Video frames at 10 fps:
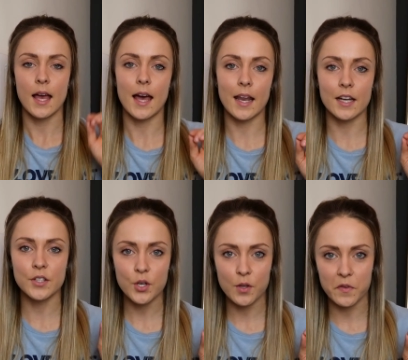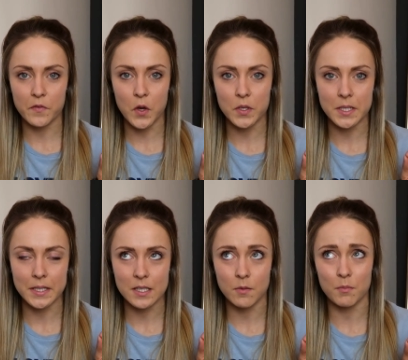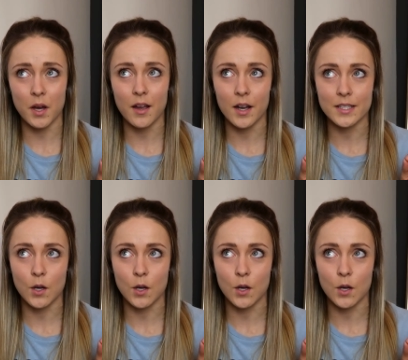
and I don't know if you've noticed but my eyes